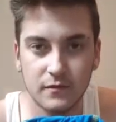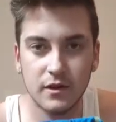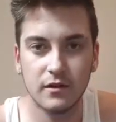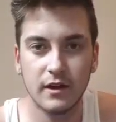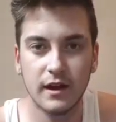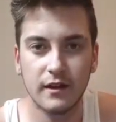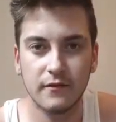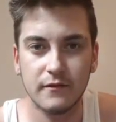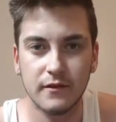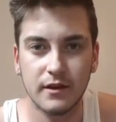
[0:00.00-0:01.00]
it'll
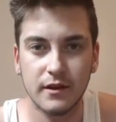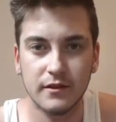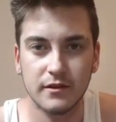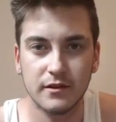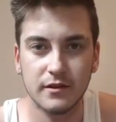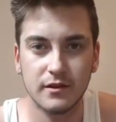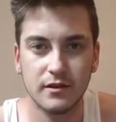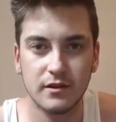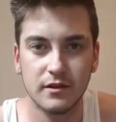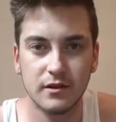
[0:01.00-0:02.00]
have another
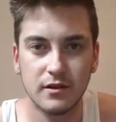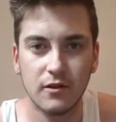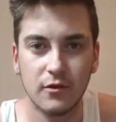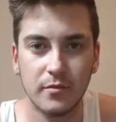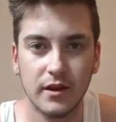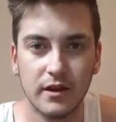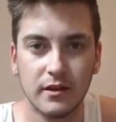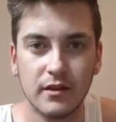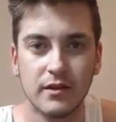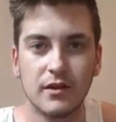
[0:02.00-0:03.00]

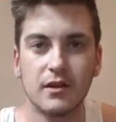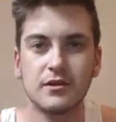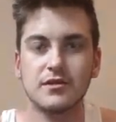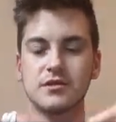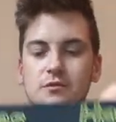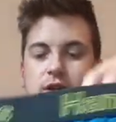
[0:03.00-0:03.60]
opening. So